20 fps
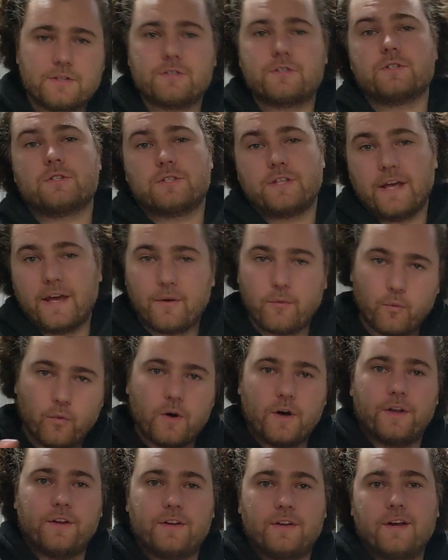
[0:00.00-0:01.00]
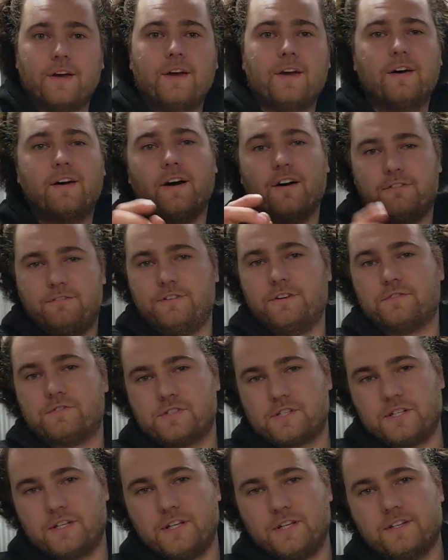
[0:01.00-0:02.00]
this is day 1 of
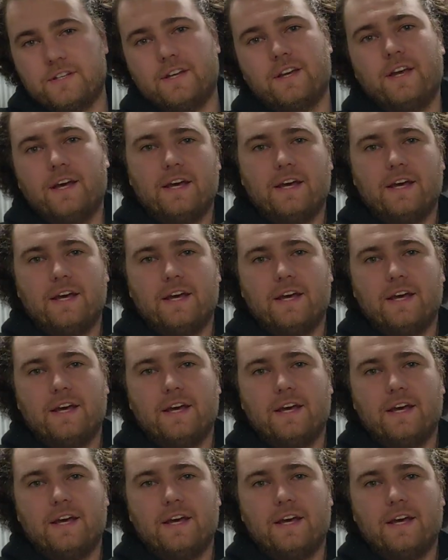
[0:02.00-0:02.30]
15.